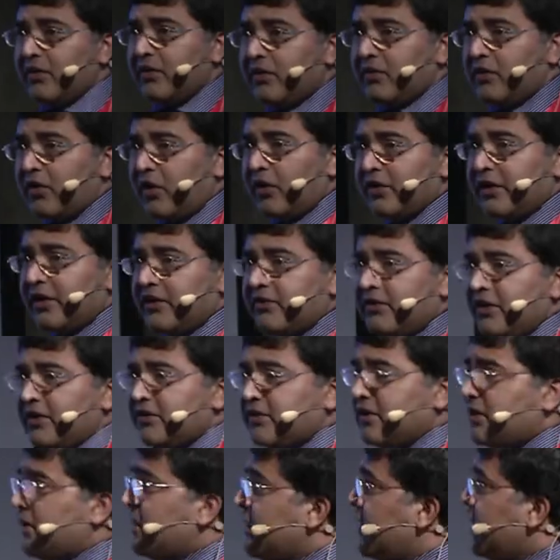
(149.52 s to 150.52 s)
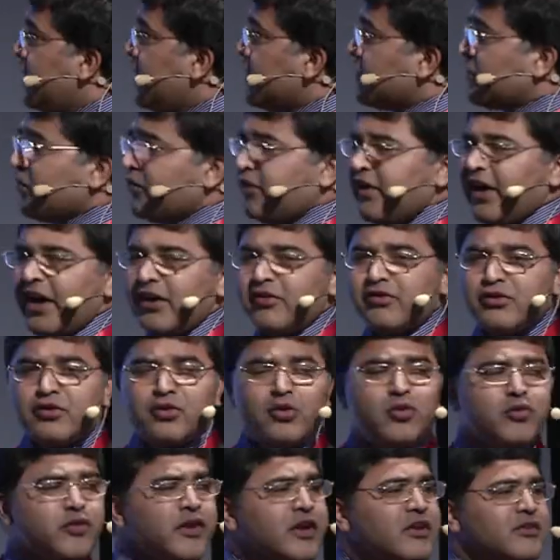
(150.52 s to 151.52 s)
Nordic region. So we
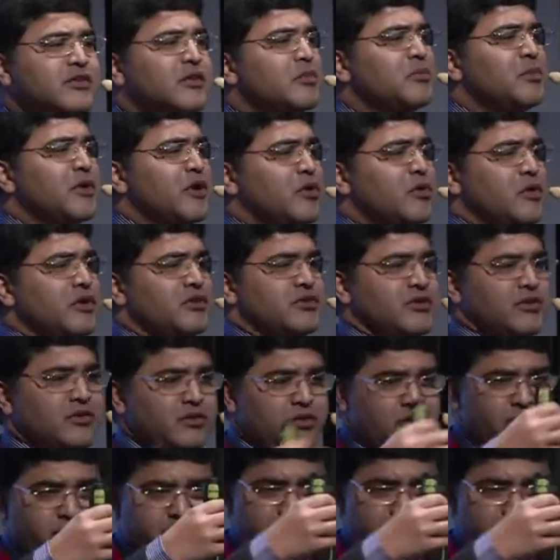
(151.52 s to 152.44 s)
had two very simple questions.